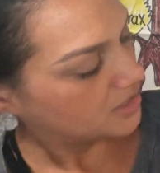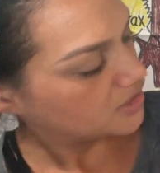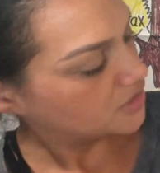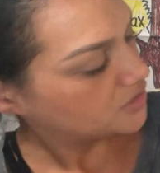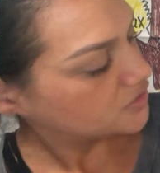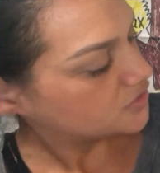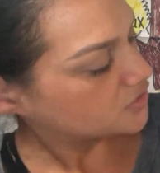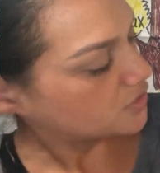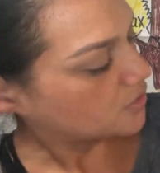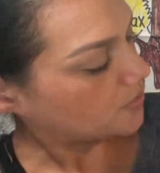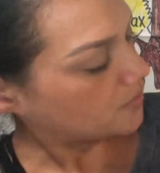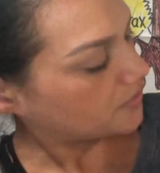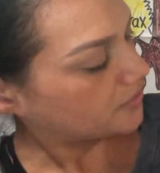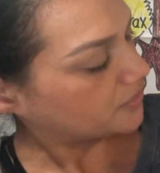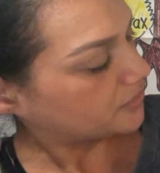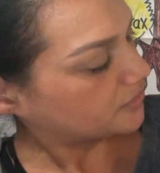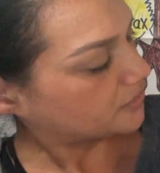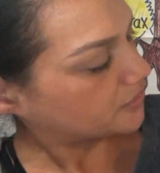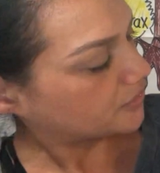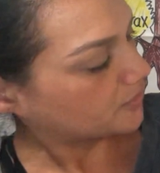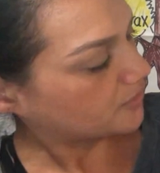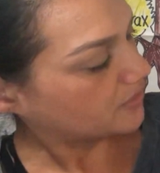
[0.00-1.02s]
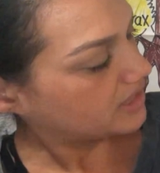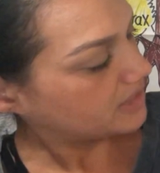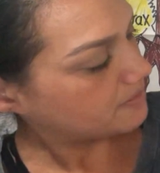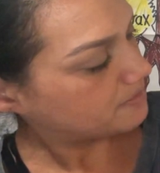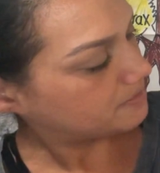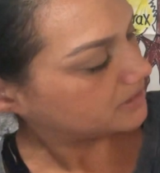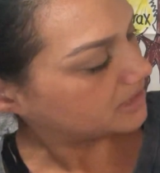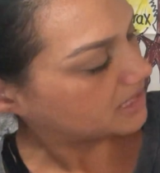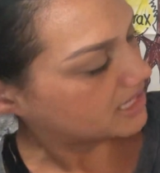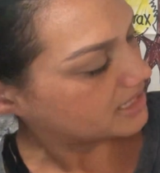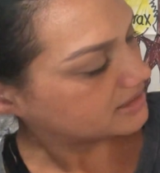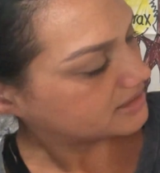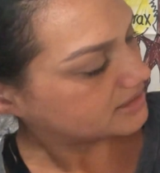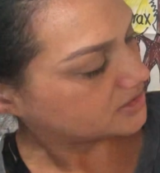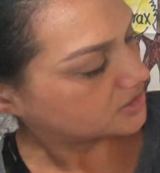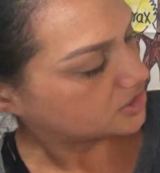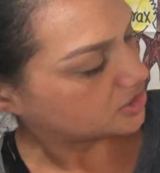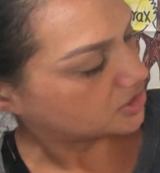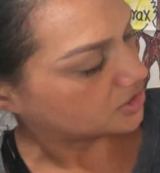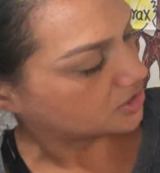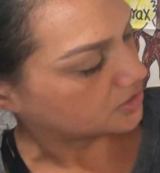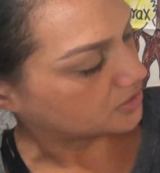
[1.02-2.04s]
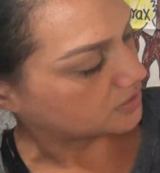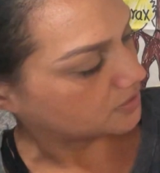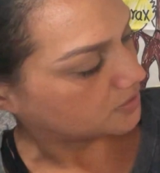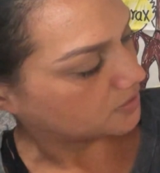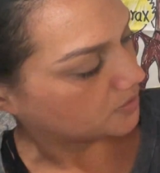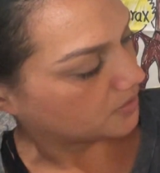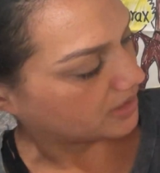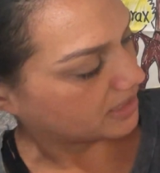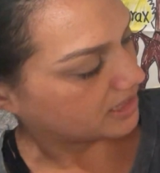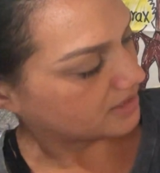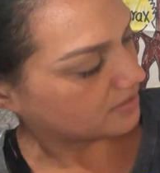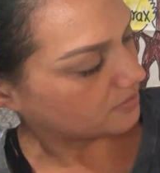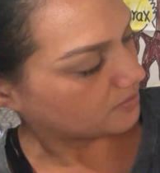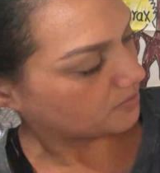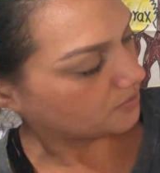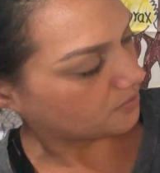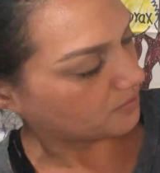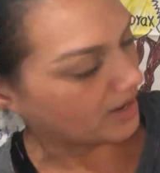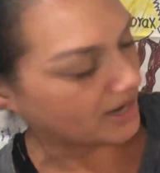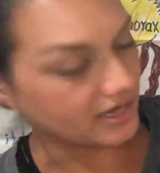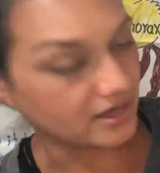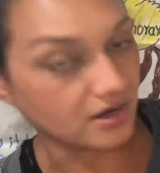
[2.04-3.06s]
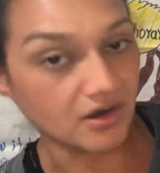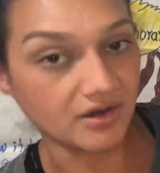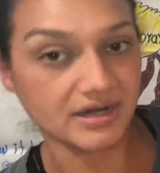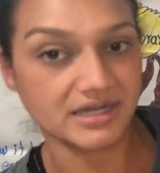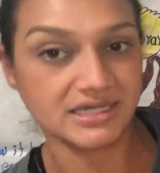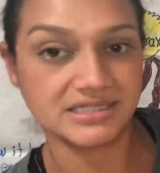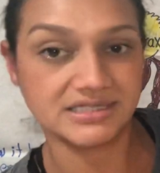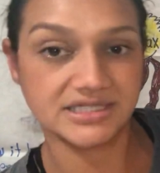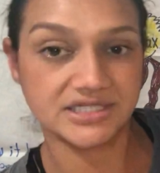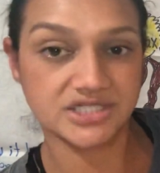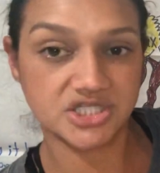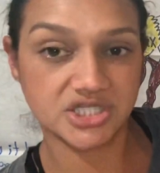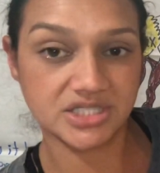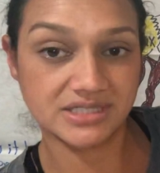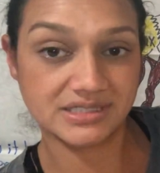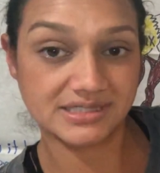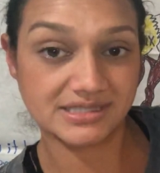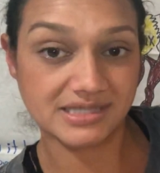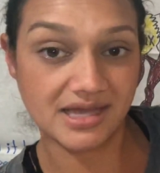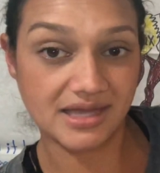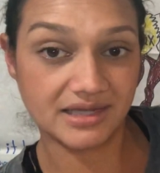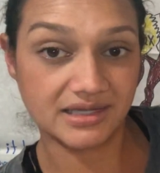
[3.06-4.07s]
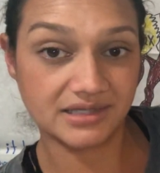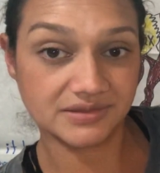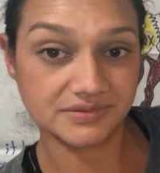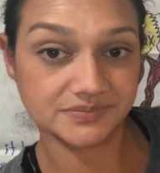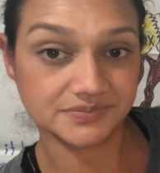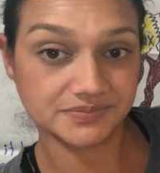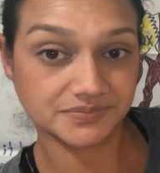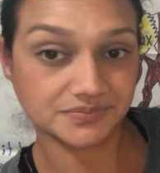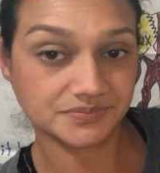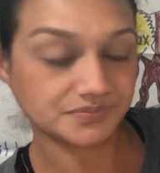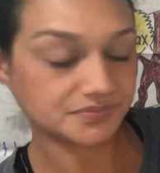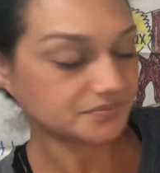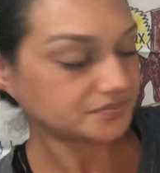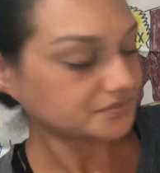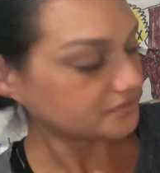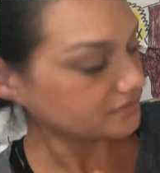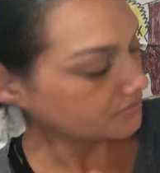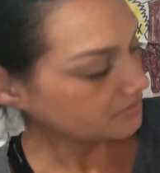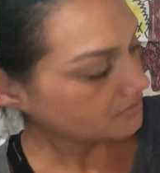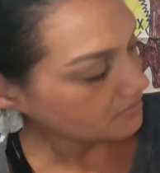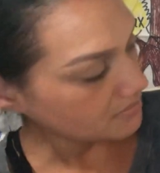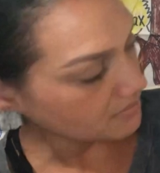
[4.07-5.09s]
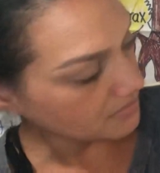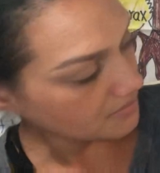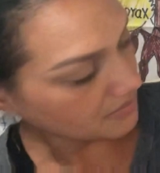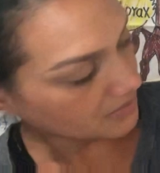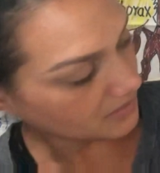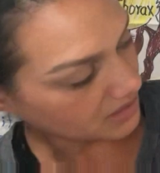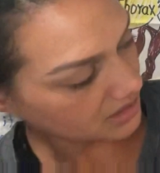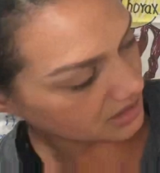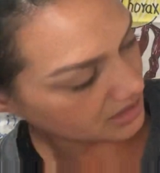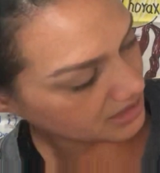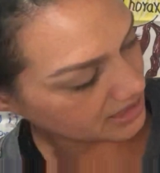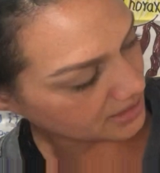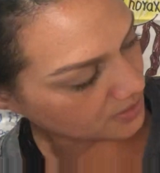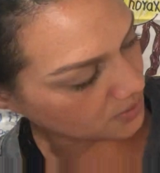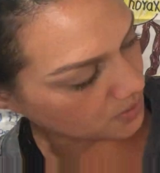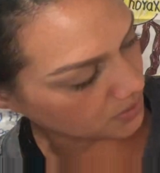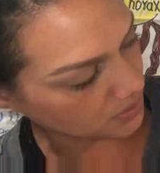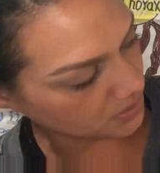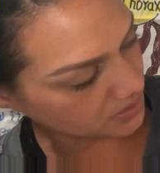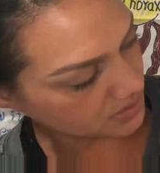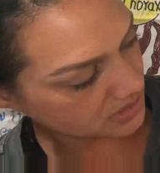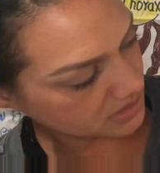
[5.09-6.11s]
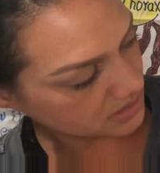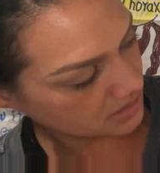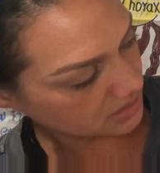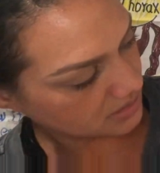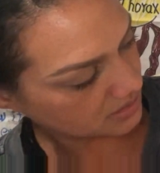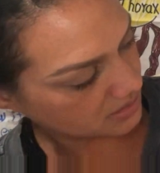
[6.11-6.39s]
So 3 plus 2. We're going to write our addition sign equals